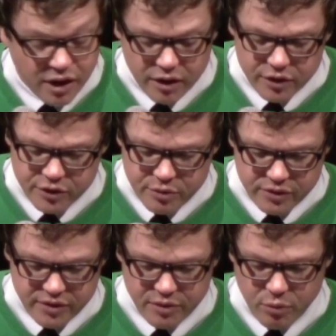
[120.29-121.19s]
honored to
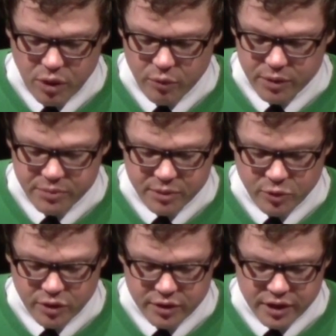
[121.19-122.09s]
receive the Walt Whitman
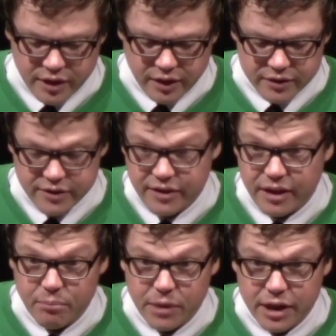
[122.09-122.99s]
Award, and I'd like to
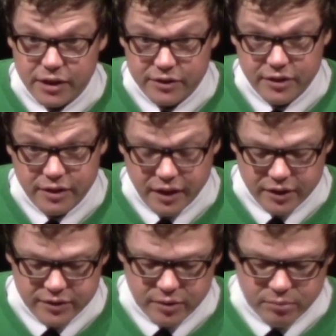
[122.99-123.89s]
take a minute to
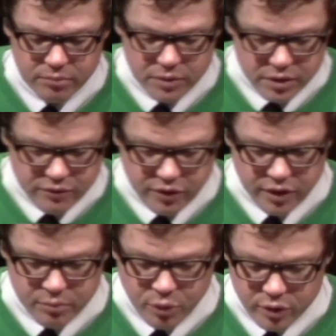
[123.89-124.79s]
thank some
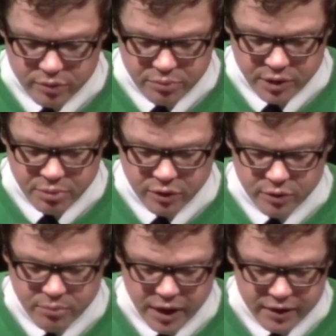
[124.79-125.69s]
very important people
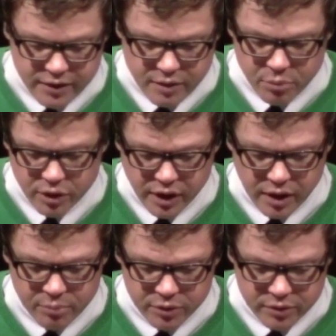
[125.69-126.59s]
who made the book
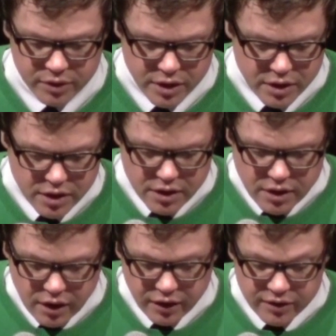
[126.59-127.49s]
happen.
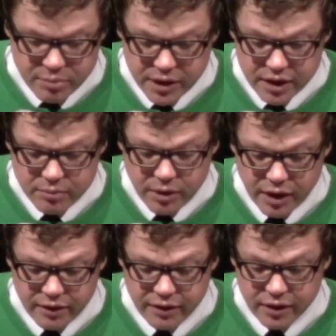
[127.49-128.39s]
I'd like to begin
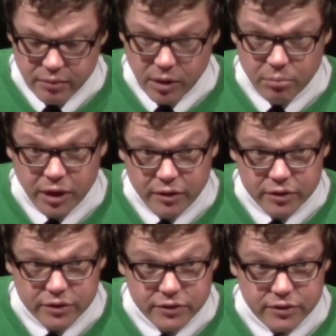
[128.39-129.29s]
by thanking my
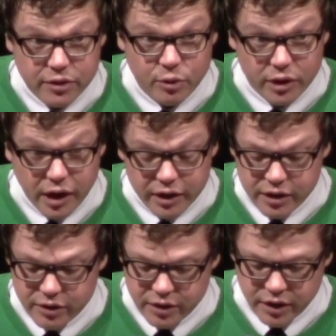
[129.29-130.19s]
parents who are not
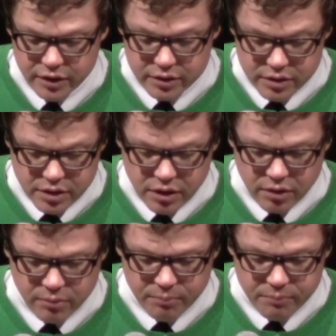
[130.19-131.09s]
here tonight.
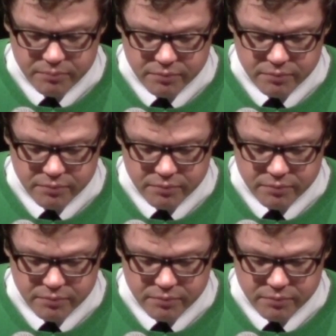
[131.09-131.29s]
Um,